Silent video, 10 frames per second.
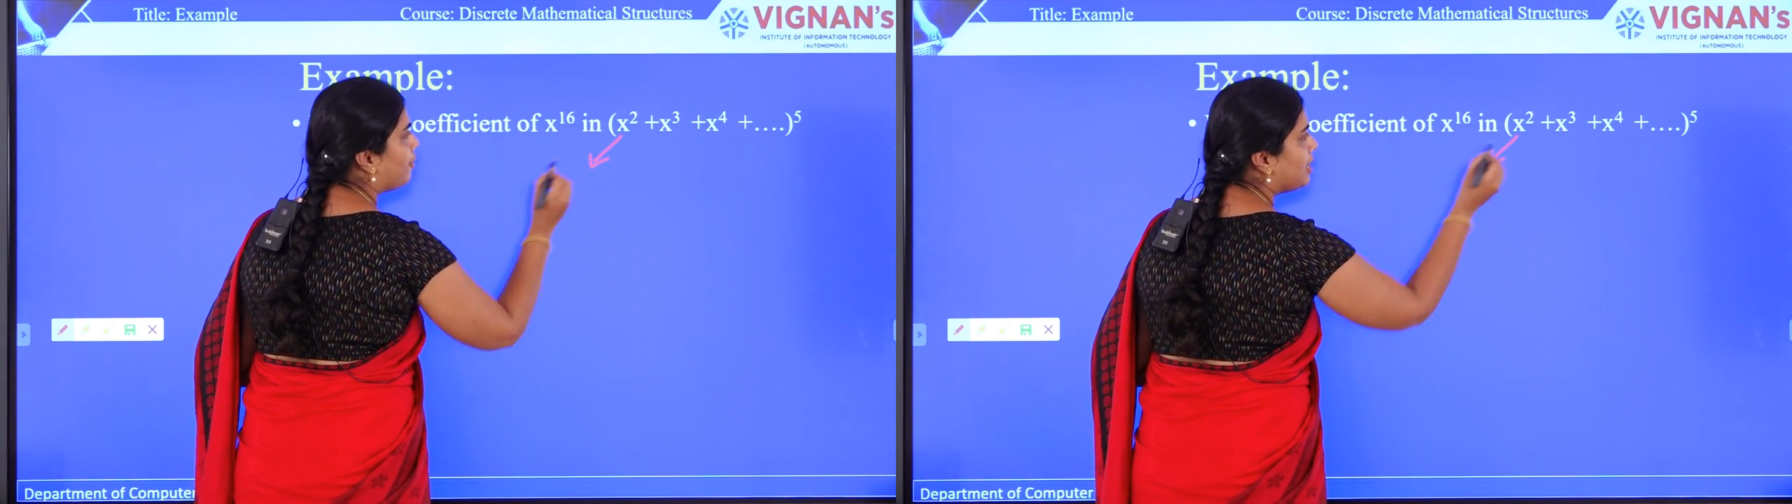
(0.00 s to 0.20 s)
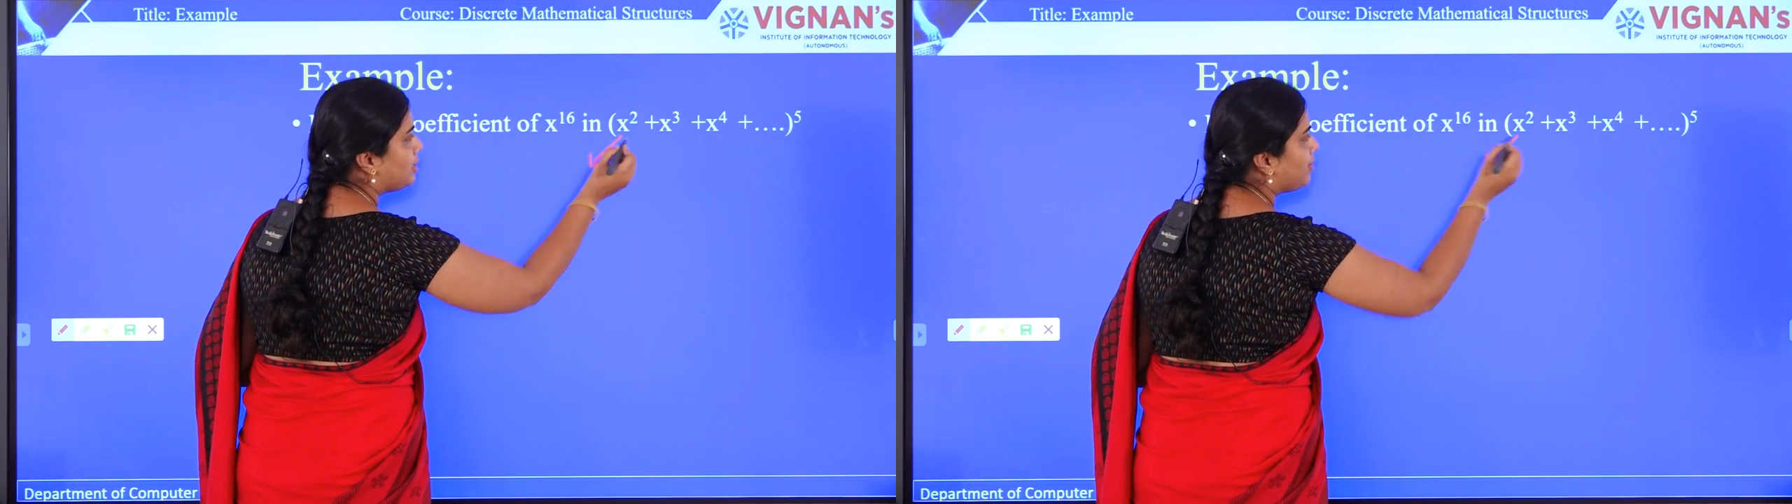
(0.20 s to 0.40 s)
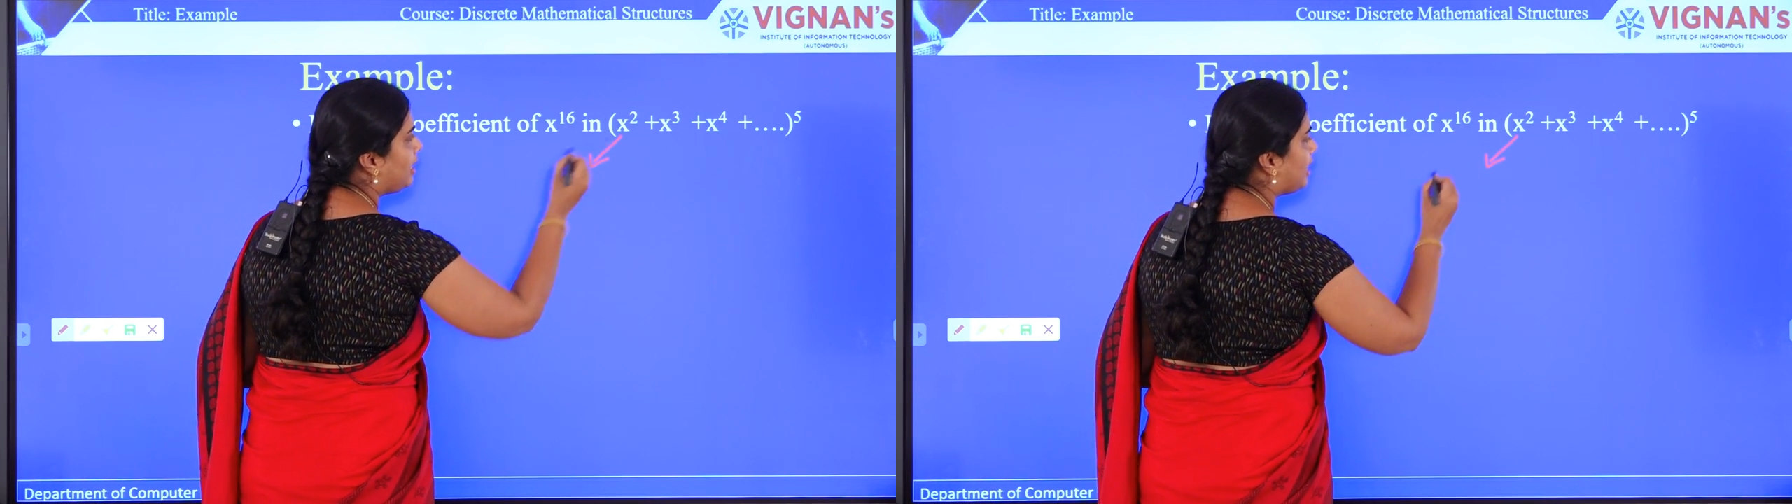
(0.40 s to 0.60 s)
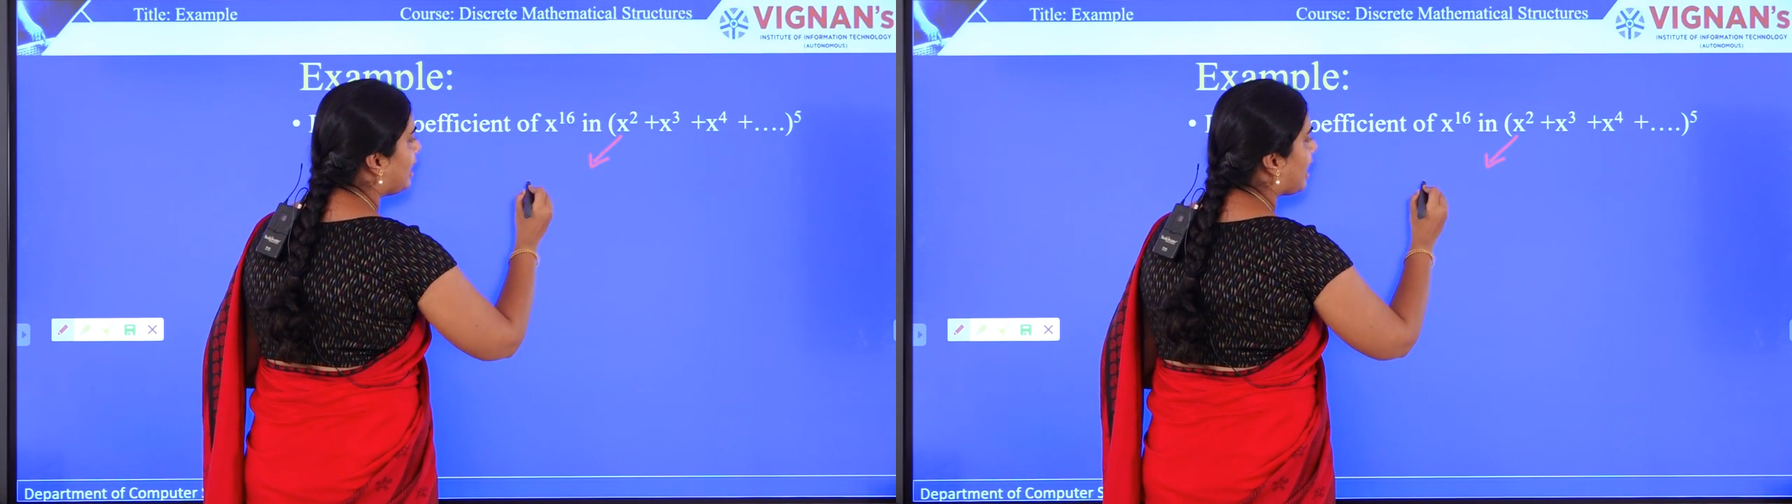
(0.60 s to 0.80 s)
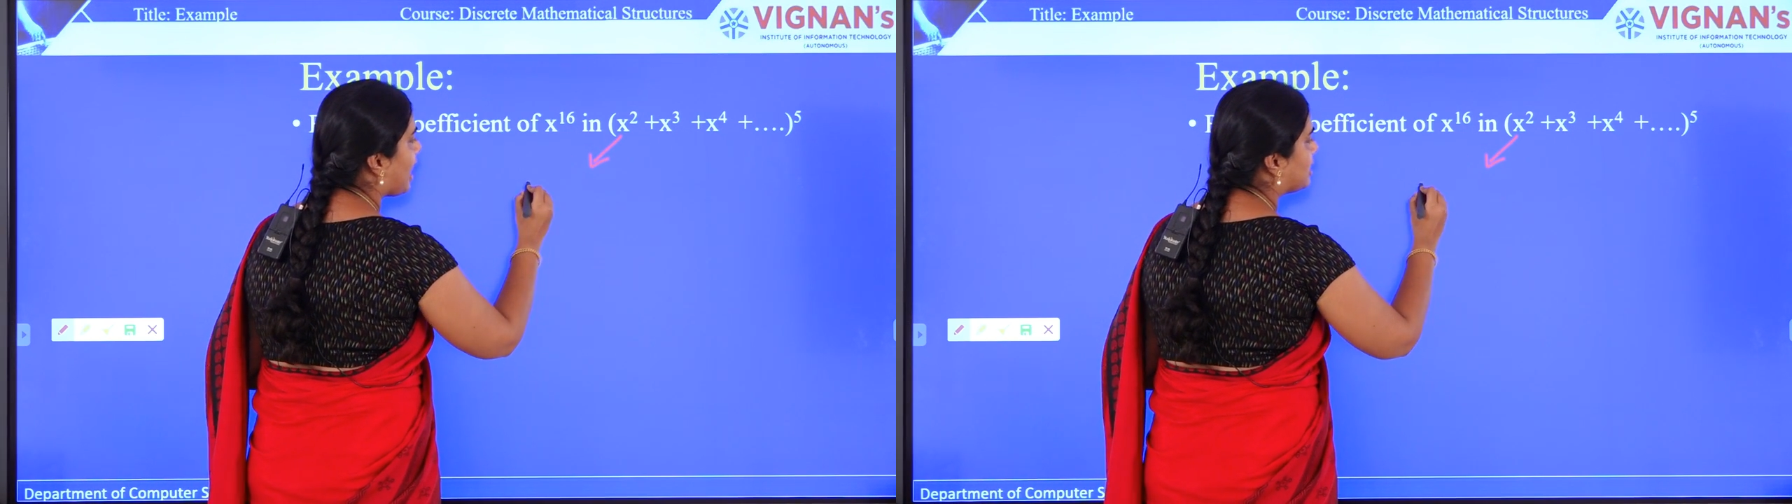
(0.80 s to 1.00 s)
first we will
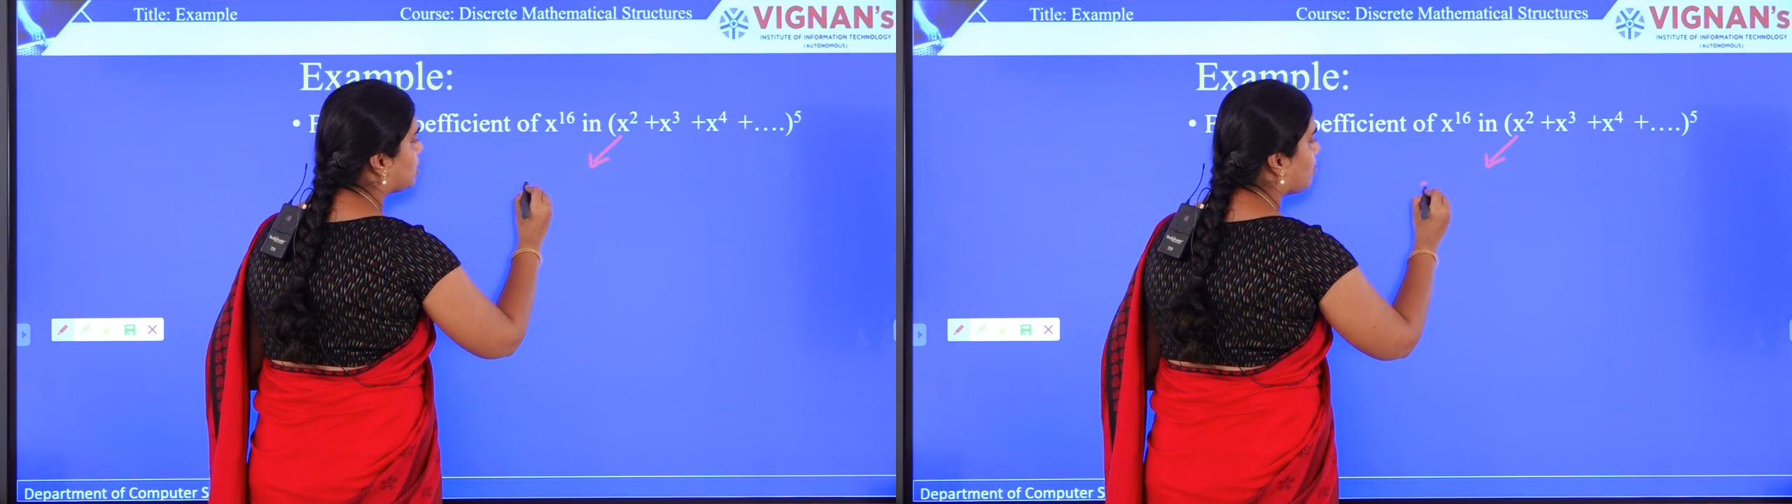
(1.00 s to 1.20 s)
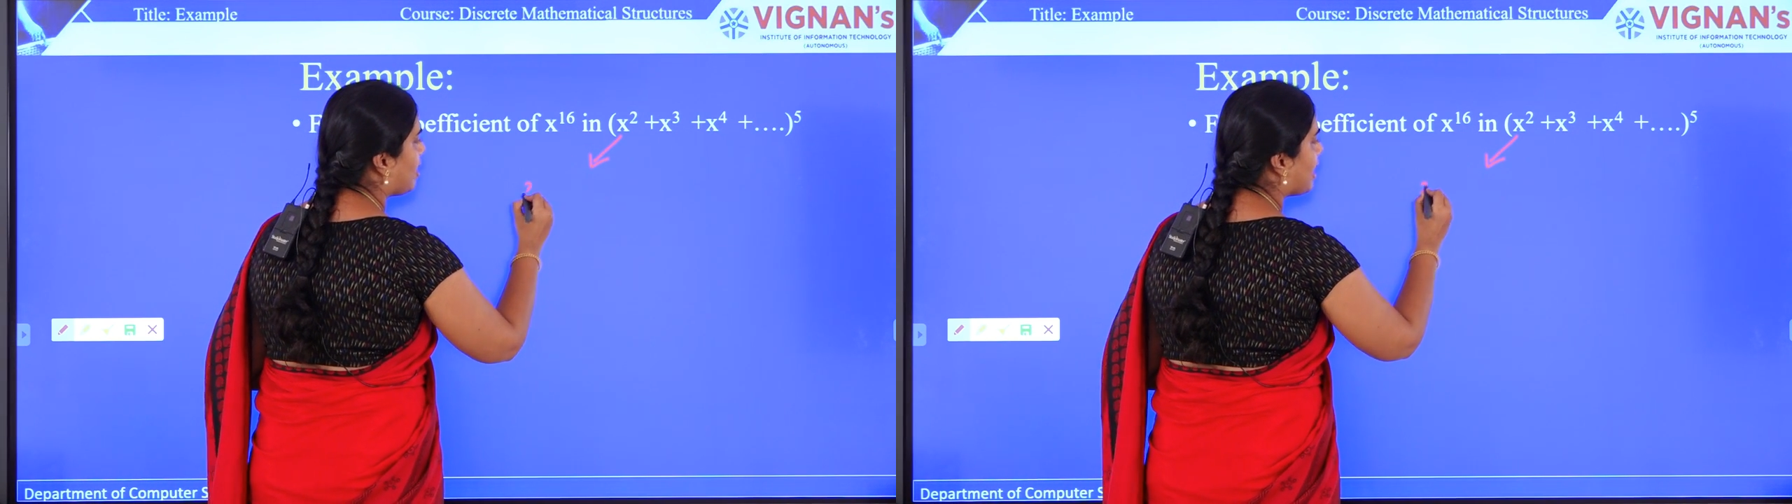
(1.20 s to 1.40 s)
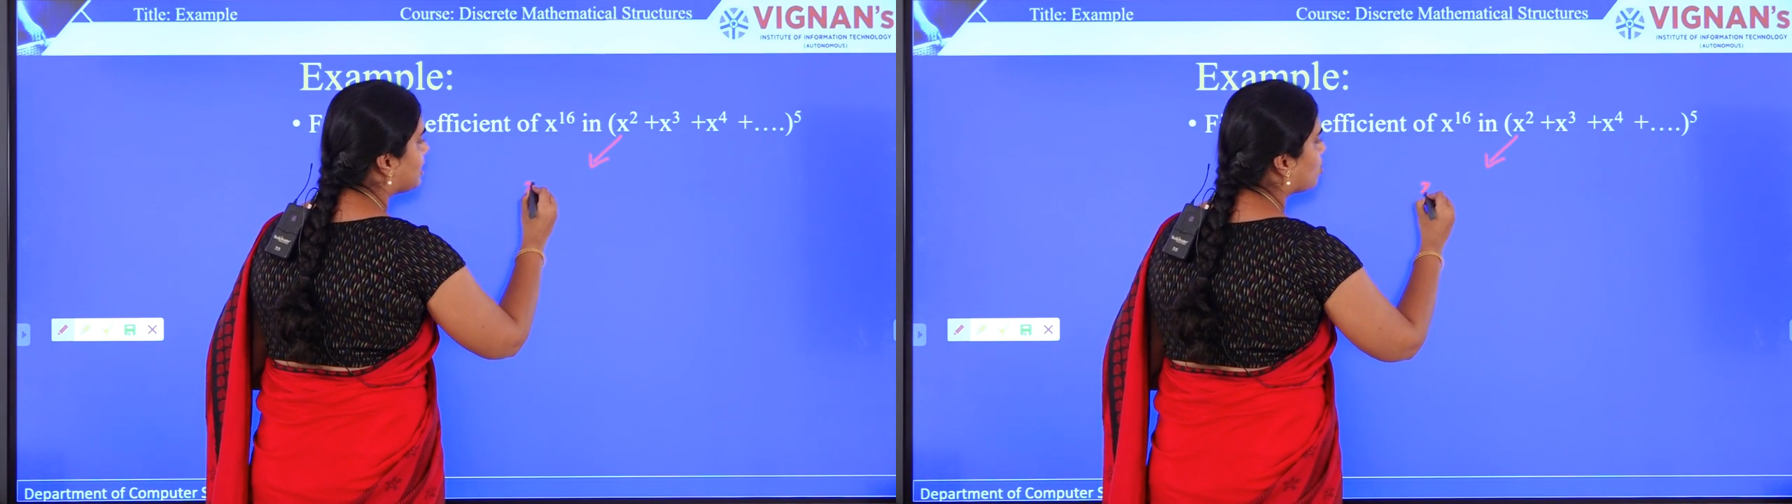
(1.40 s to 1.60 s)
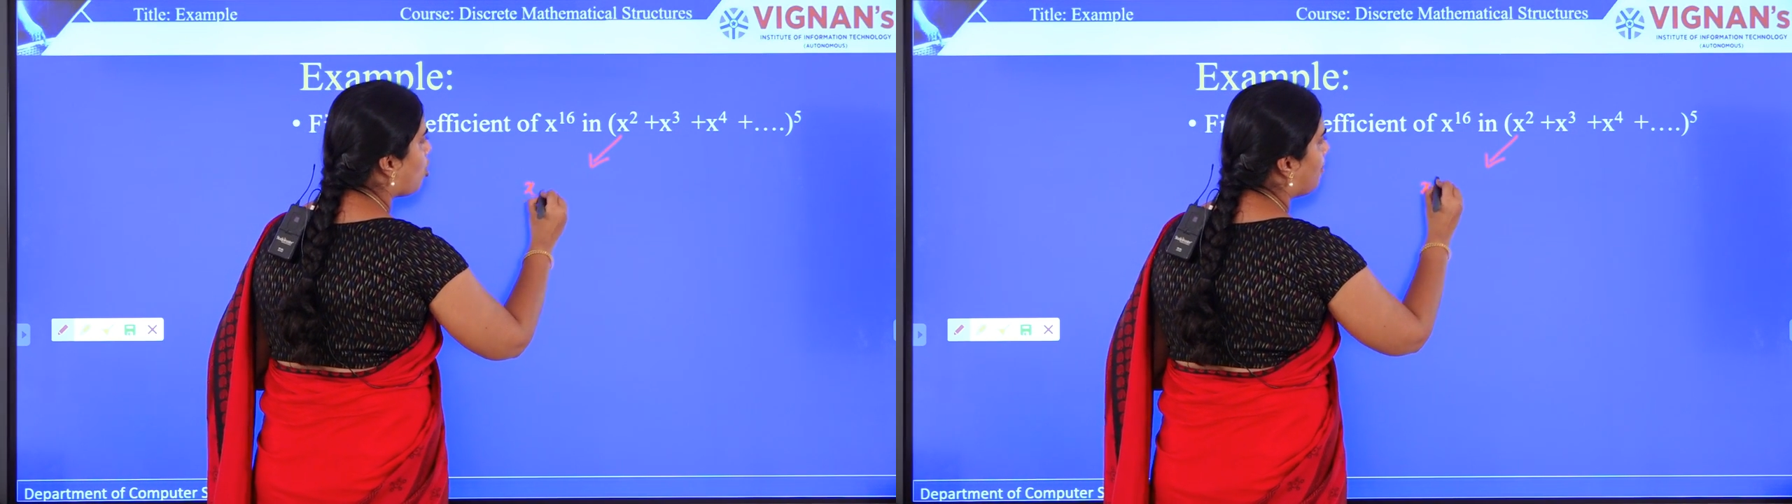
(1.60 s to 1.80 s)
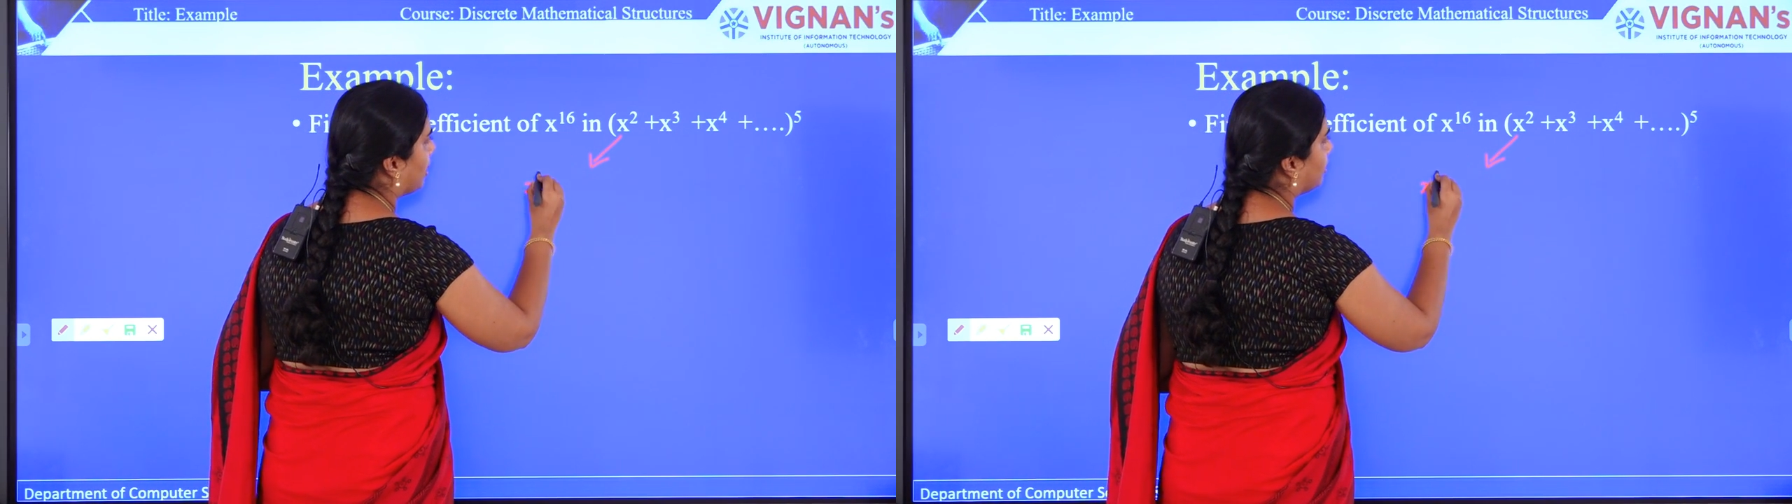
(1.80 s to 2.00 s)
take x square as
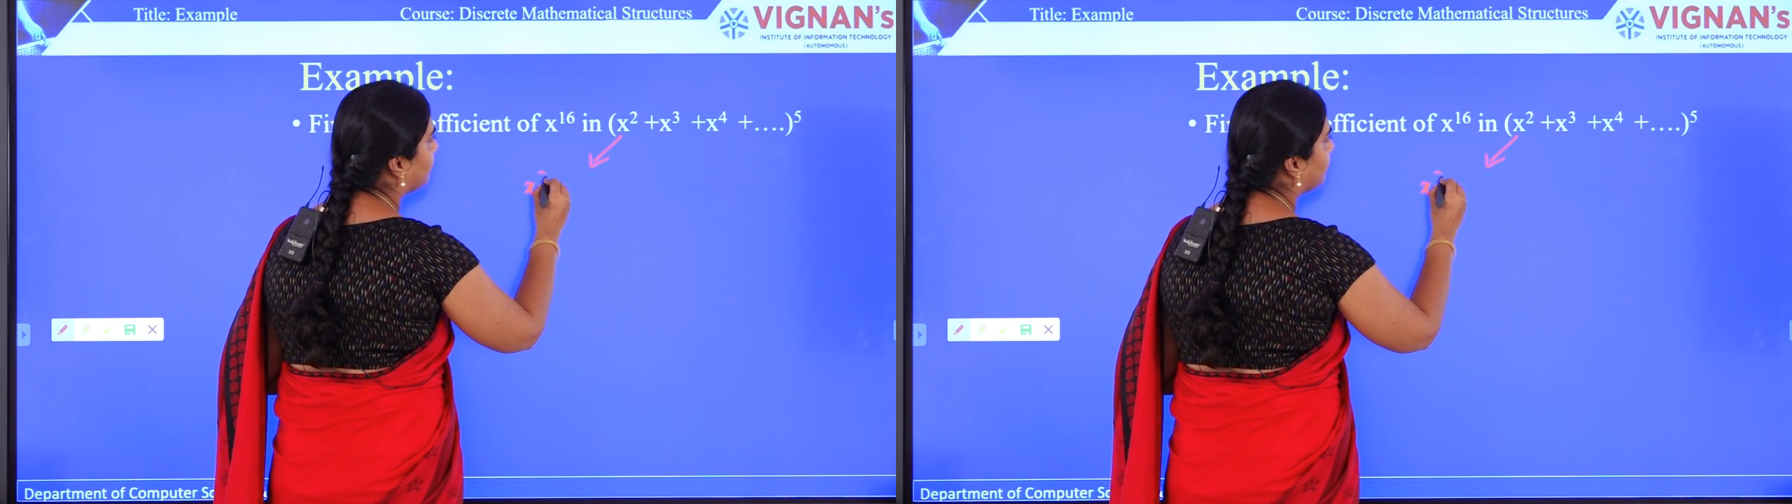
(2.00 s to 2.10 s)
common